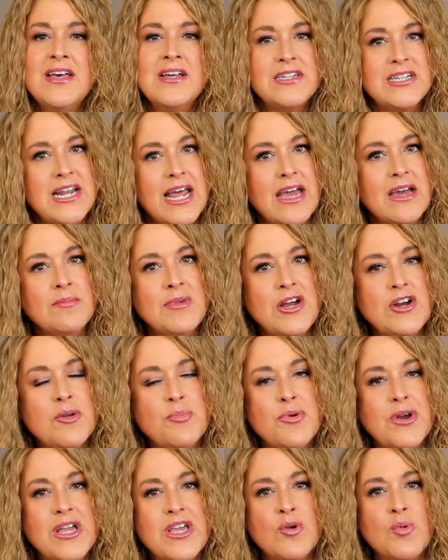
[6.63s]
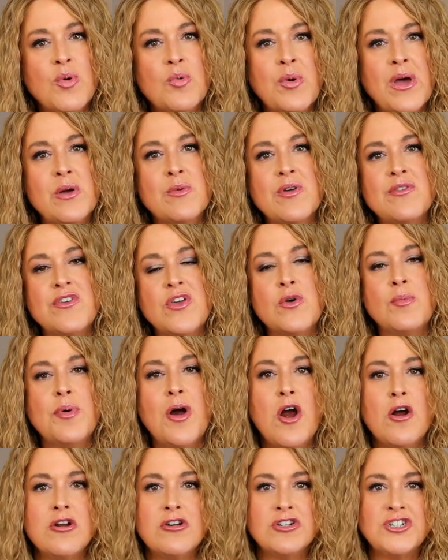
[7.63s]
Today I'm here to bring you a wig review in
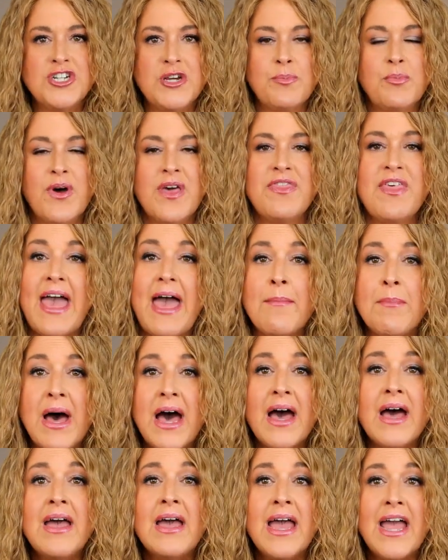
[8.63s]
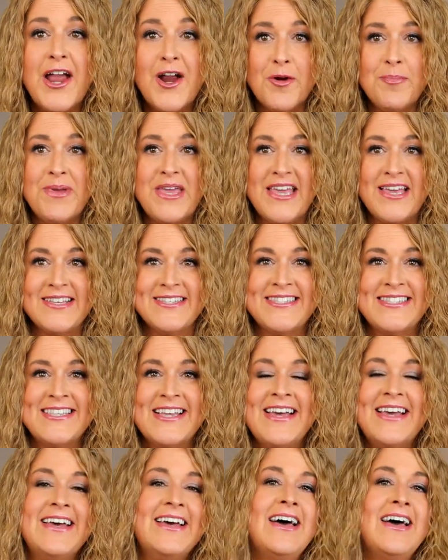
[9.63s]
partnership with Emma Hairpiece.